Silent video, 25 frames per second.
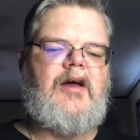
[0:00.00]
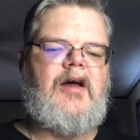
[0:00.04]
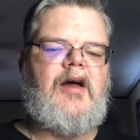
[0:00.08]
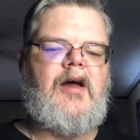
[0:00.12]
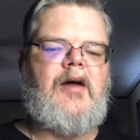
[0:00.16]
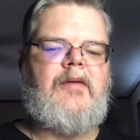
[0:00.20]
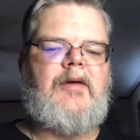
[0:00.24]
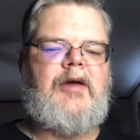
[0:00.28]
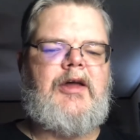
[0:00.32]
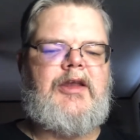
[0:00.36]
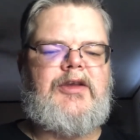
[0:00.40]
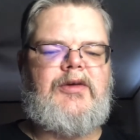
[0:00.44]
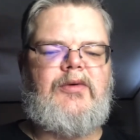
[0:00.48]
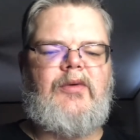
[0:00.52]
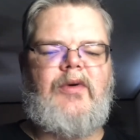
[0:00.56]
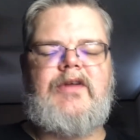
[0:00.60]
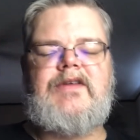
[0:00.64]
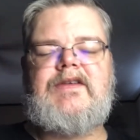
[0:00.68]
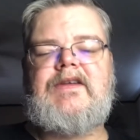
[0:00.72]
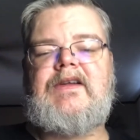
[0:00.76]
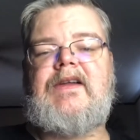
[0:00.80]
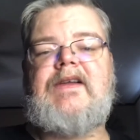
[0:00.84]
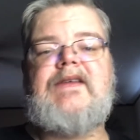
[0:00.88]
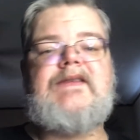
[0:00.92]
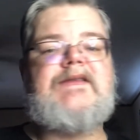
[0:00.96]
And you
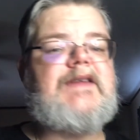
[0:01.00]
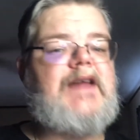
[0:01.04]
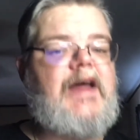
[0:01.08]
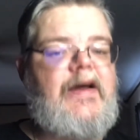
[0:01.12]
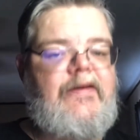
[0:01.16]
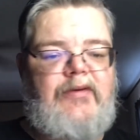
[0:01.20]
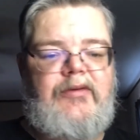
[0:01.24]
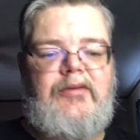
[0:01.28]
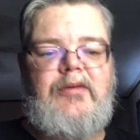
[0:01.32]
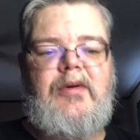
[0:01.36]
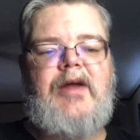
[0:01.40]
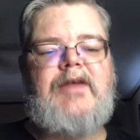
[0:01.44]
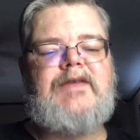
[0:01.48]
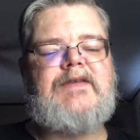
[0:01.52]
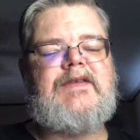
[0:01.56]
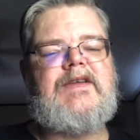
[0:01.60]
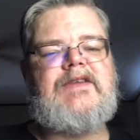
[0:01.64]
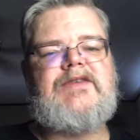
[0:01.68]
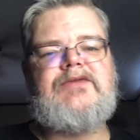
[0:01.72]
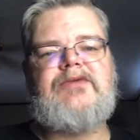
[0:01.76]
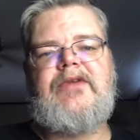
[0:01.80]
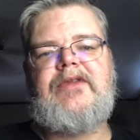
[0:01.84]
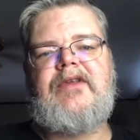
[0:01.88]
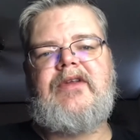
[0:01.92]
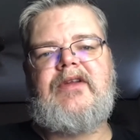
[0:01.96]
want to list every
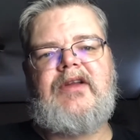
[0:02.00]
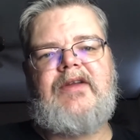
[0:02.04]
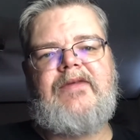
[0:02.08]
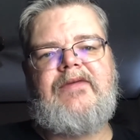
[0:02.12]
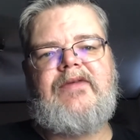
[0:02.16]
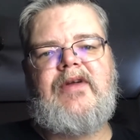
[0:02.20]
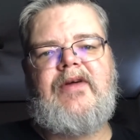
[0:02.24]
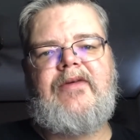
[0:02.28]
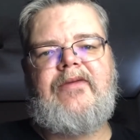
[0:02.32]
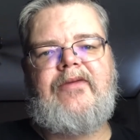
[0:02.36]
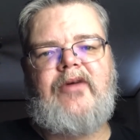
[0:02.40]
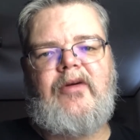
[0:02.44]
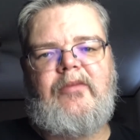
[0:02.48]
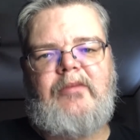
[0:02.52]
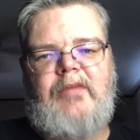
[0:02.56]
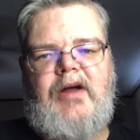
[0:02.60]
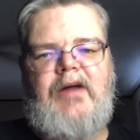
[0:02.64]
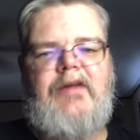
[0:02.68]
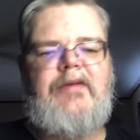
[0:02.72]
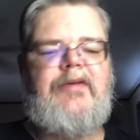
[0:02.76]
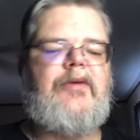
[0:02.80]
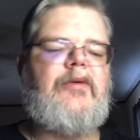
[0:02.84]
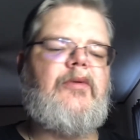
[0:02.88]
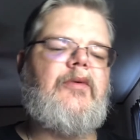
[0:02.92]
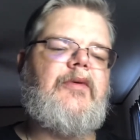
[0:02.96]
residence, whether you live there for a
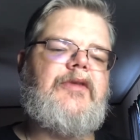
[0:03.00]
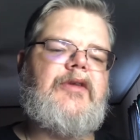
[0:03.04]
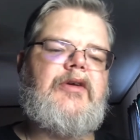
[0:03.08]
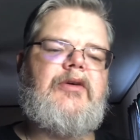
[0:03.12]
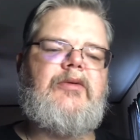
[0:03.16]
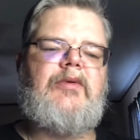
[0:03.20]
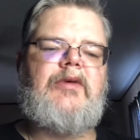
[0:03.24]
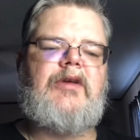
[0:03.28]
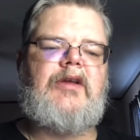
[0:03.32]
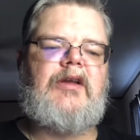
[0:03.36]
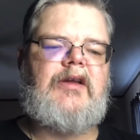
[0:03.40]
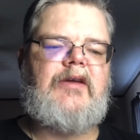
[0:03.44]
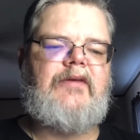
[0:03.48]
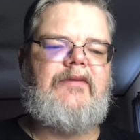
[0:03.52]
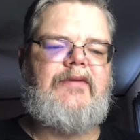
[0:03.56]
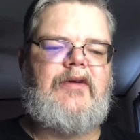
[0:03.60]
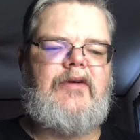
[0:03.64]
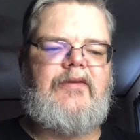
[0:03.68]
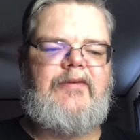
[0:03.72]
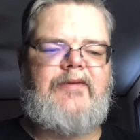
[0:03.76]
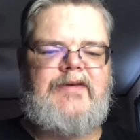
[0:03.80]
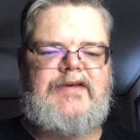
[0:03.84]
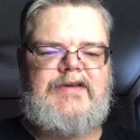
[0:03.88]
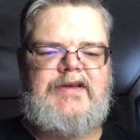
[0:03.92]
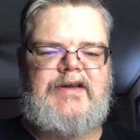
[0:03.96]
month or whether you want to live
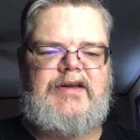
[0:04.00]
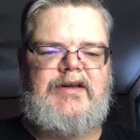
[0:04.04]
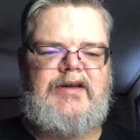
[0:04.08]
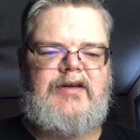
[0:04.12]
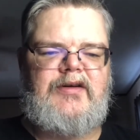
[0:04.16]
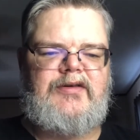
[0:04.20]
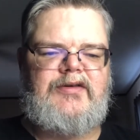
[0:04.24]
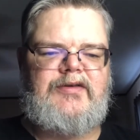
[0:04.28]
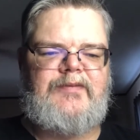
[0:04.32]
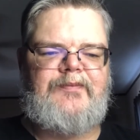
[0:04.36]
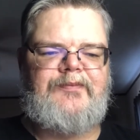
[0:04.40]
there for 10 years.